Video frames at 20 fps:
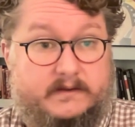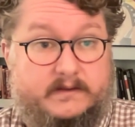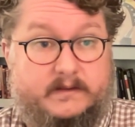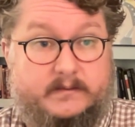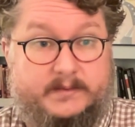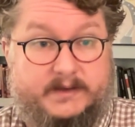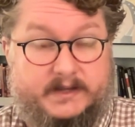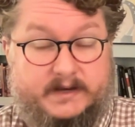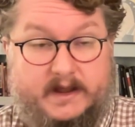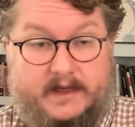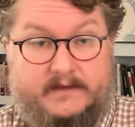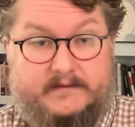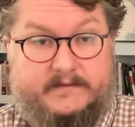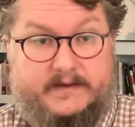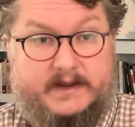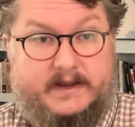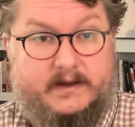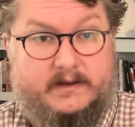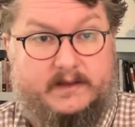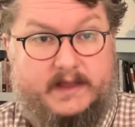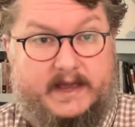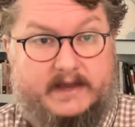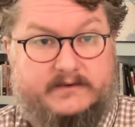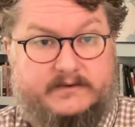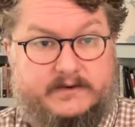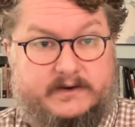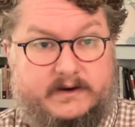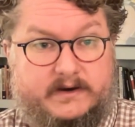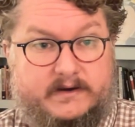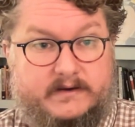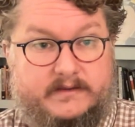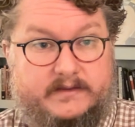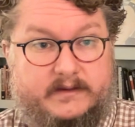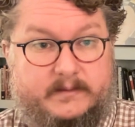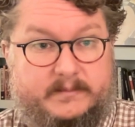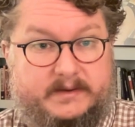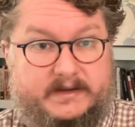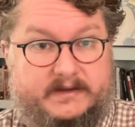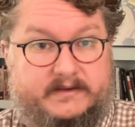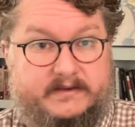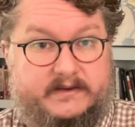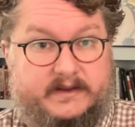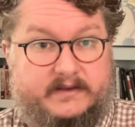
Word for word: there'll be another video lecture, there'll be